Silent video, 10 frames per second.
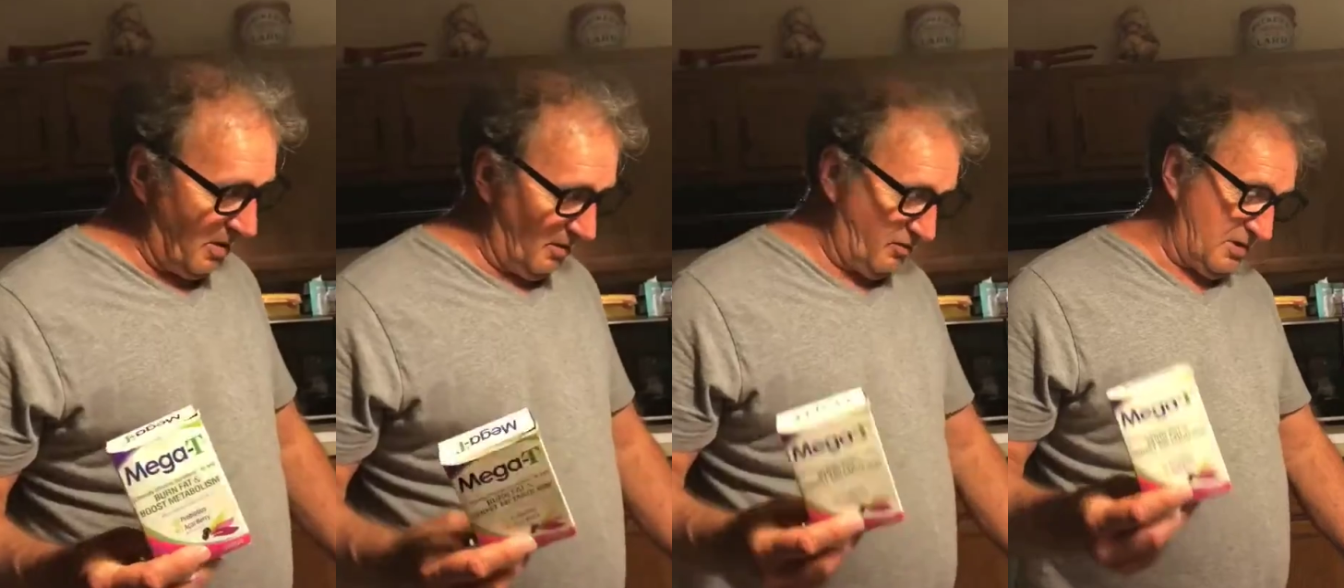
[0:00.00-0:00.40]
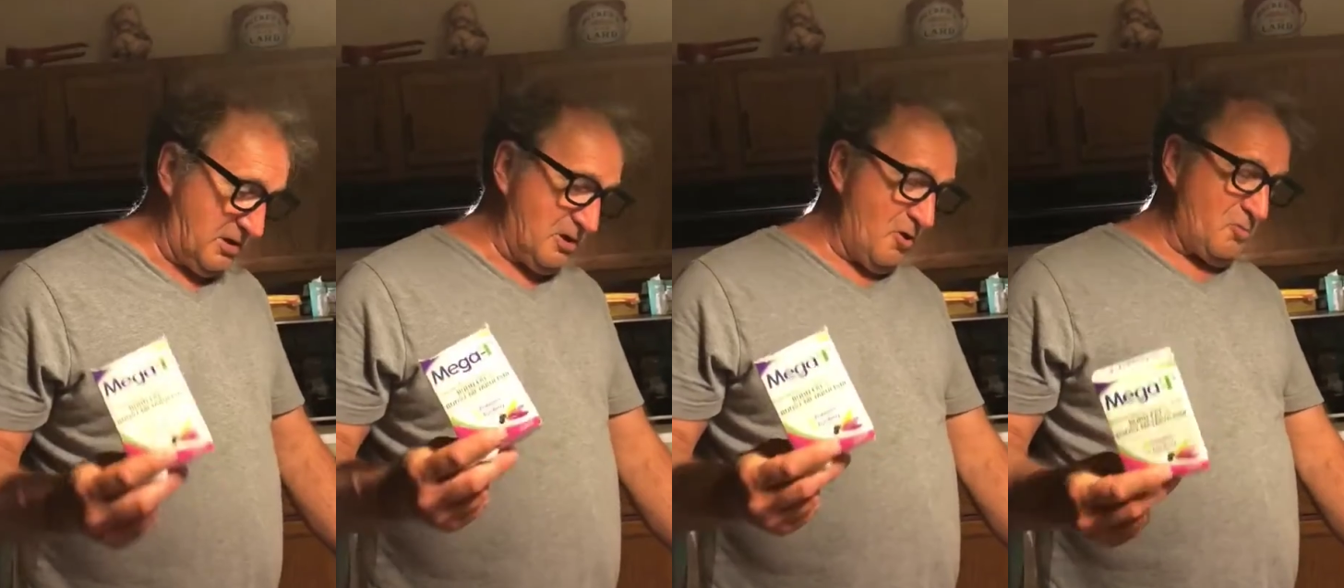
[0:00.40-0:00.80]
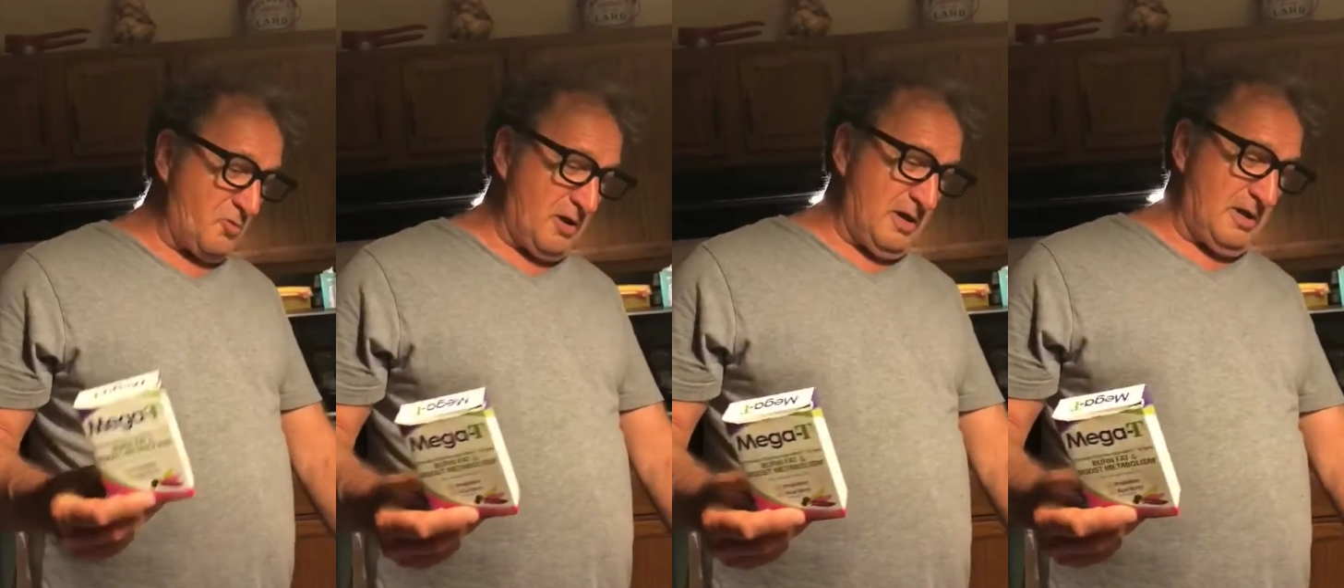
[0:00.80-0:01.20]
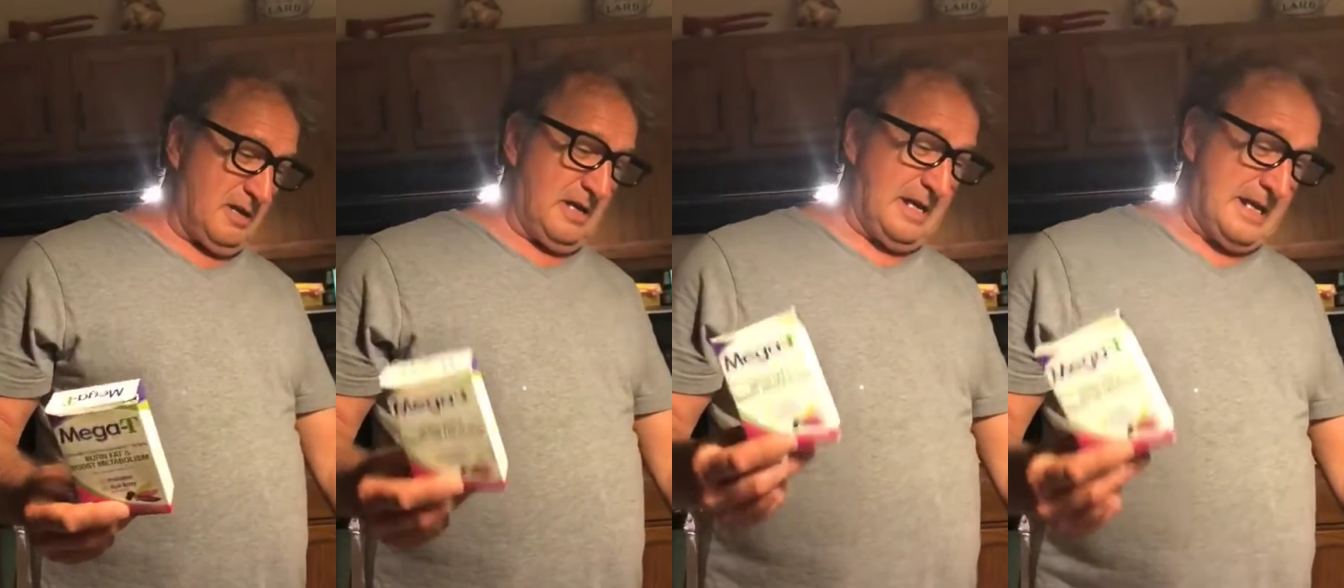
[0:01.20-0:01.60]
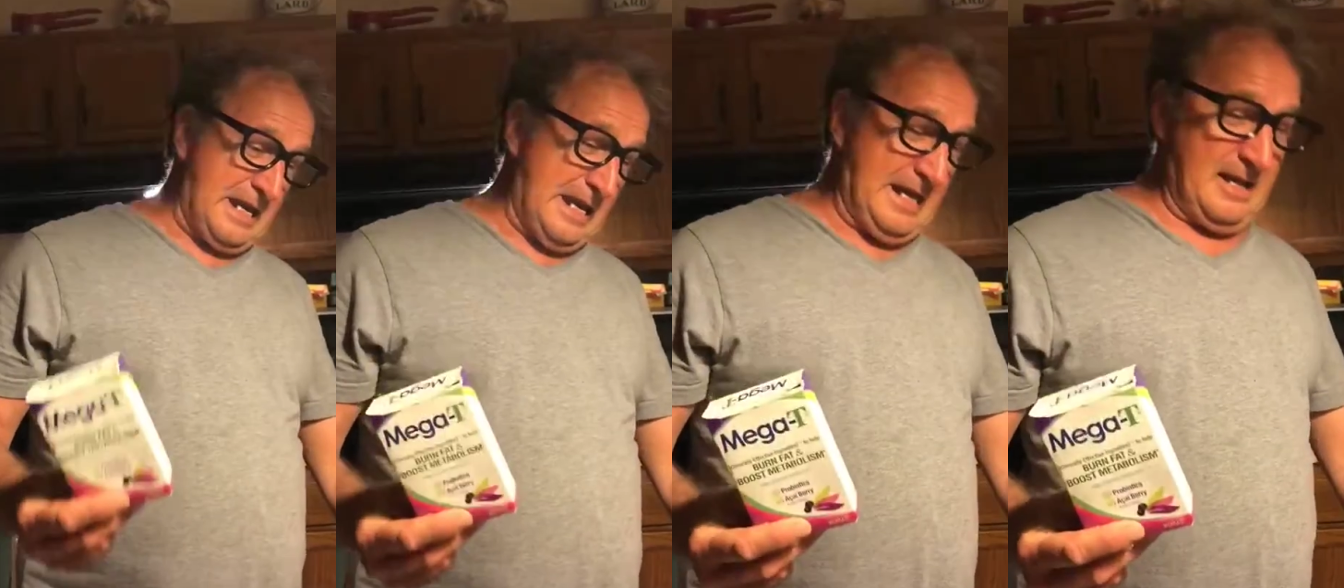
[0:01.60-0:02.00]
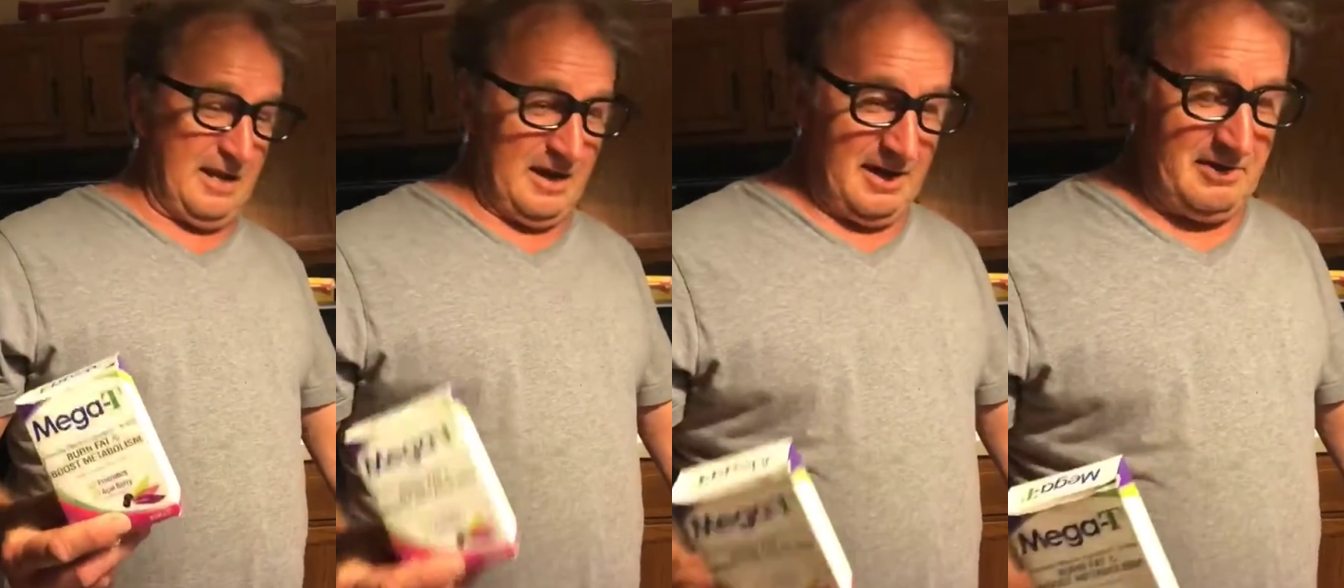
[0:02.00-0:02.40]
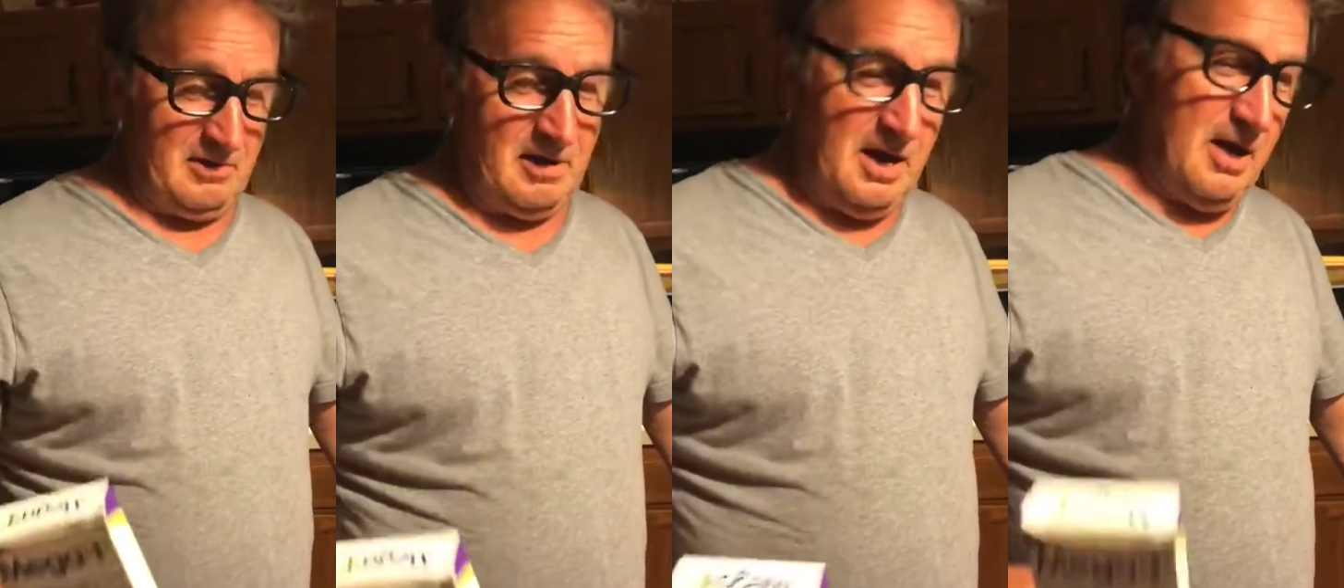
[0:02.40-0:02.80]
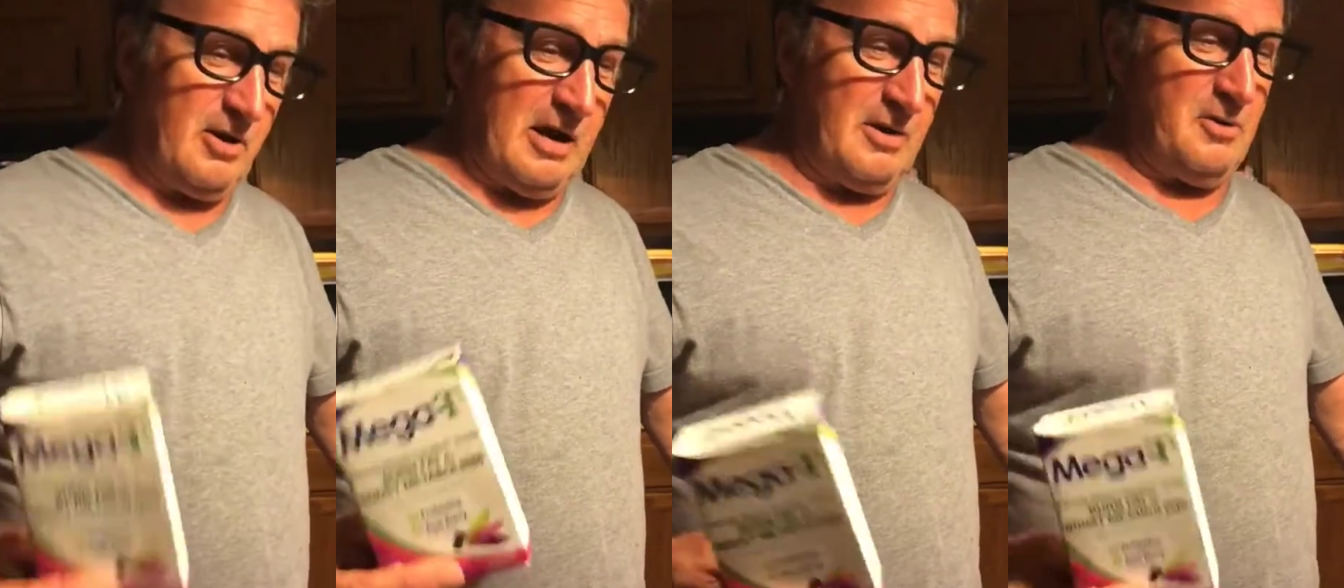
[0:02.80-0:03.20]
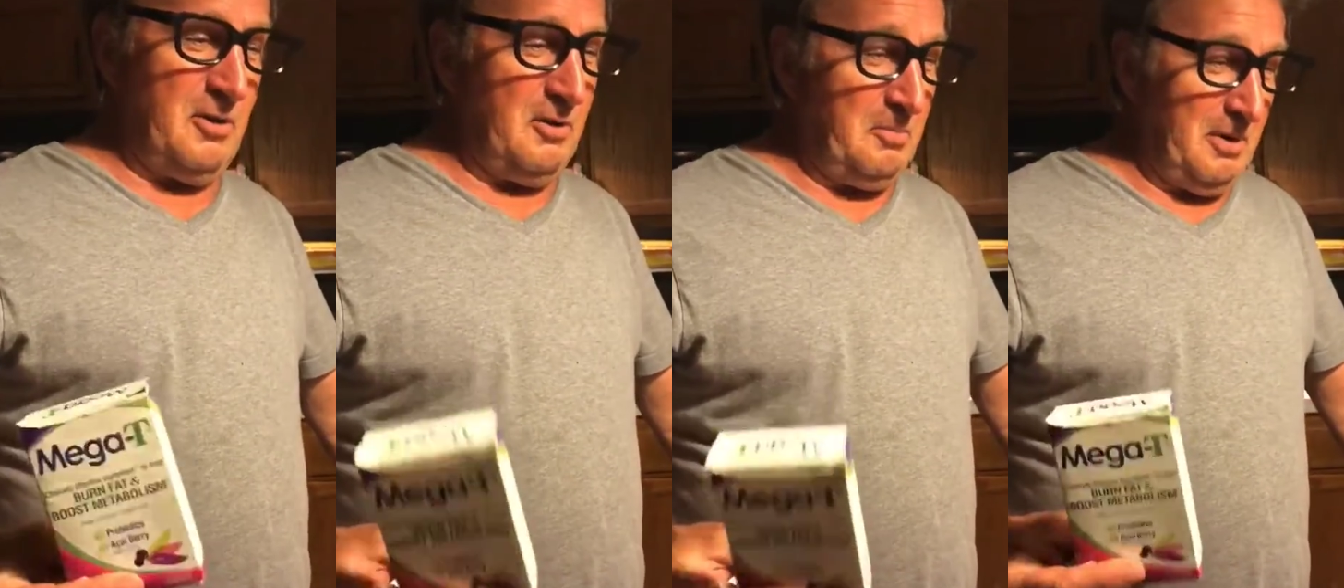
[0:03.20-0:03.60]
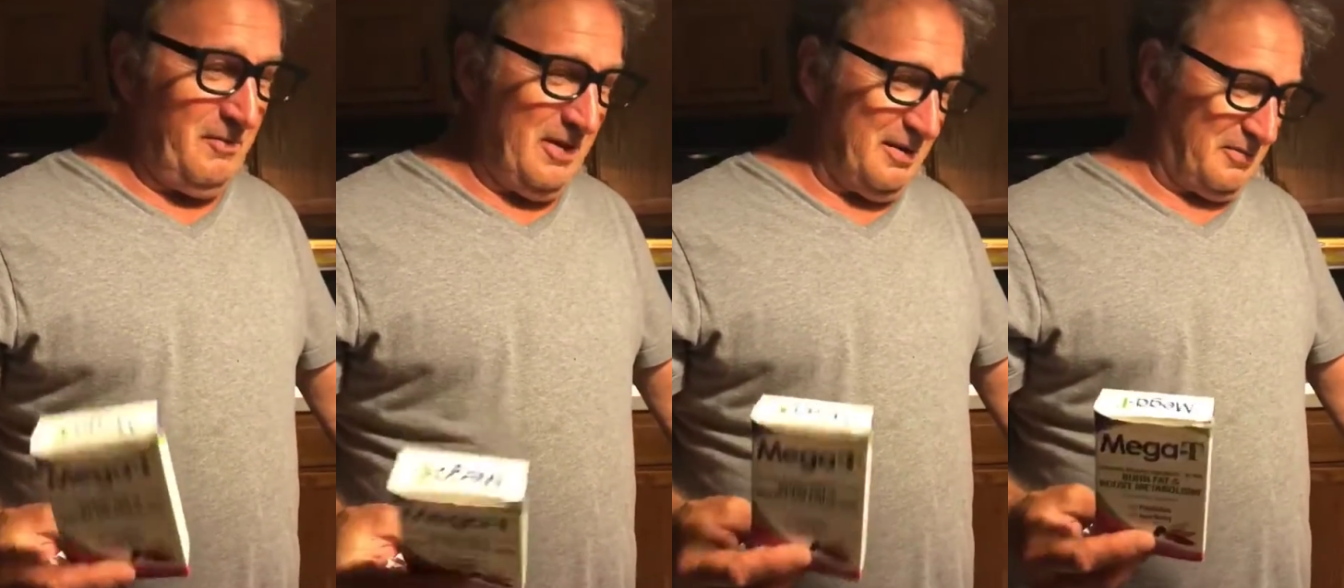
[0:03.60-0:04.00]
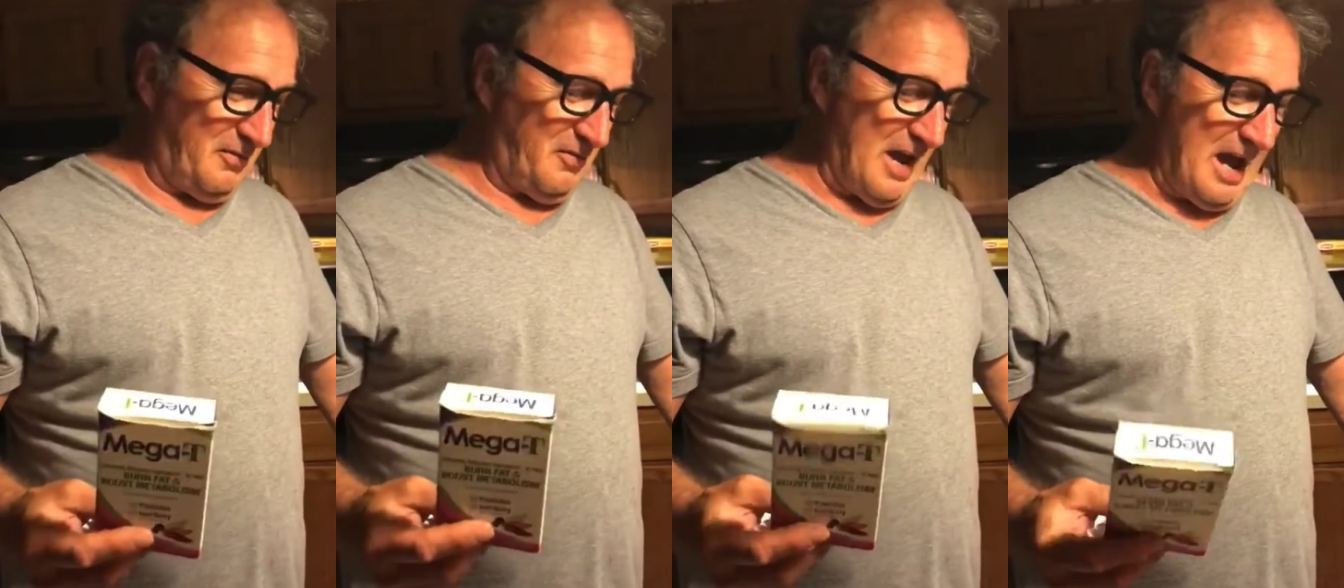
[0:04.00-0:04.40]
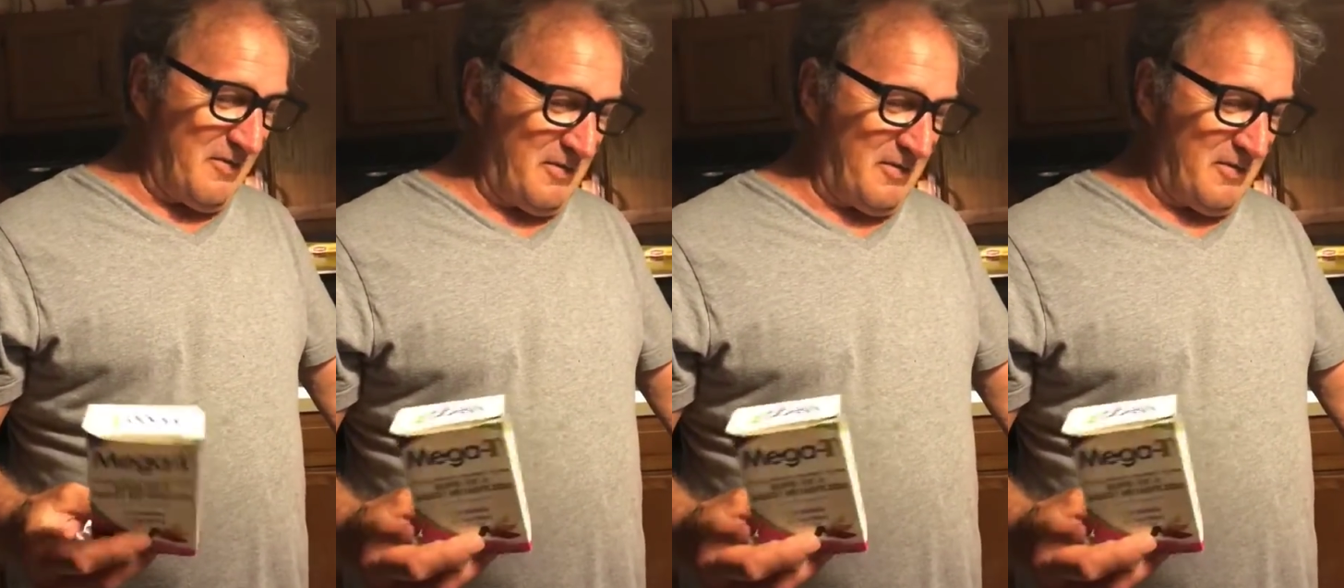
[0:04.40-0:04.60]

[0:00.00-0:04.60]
Pills, and you don't drink and eat a lot, mm -hmm. got do a little bit of exercise,